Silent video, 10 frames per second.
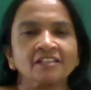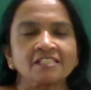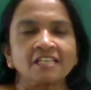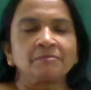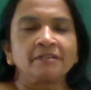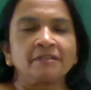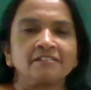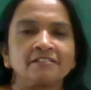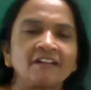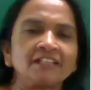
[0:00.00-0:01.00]
Subject
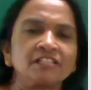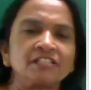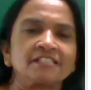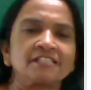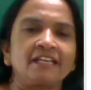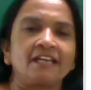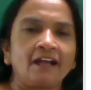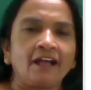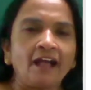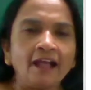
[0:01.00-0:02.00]
structure is
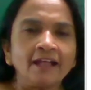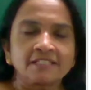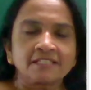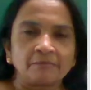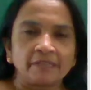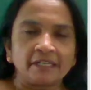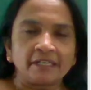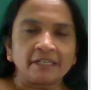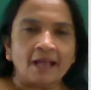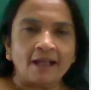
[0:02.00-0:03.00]
there. Subject
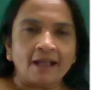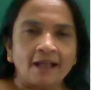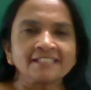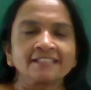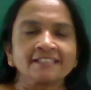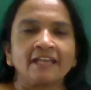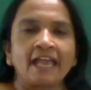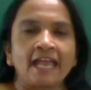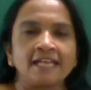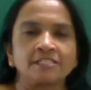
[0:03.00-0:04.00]
plus
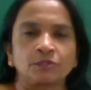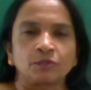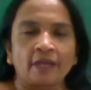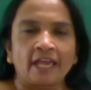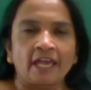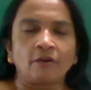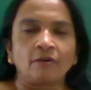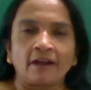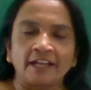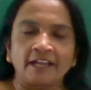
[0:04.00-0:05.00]
has or have.
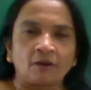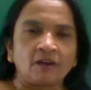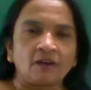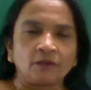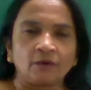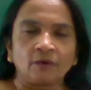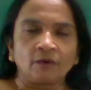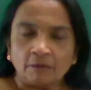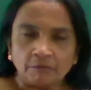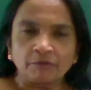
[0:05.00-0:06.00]
I told you
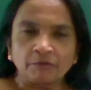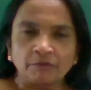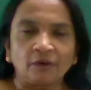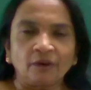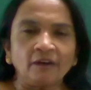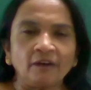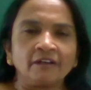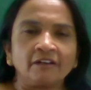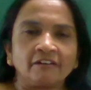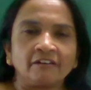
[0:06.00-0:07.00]
before.
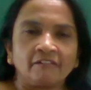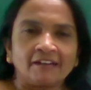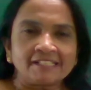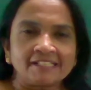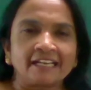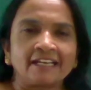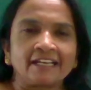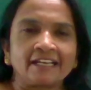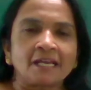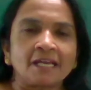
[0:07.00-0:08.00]
What's it?
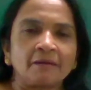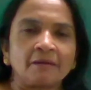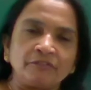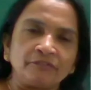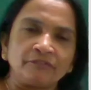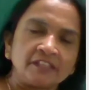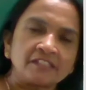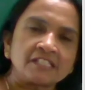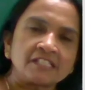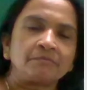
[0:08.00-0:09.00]
If the
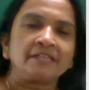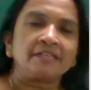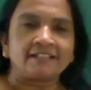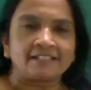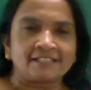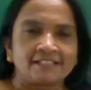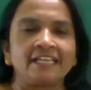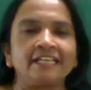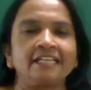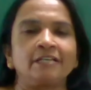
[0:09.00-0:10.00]
subject is
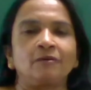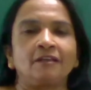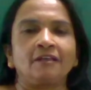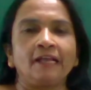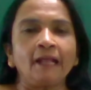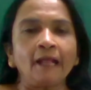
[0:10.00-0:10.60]
singular,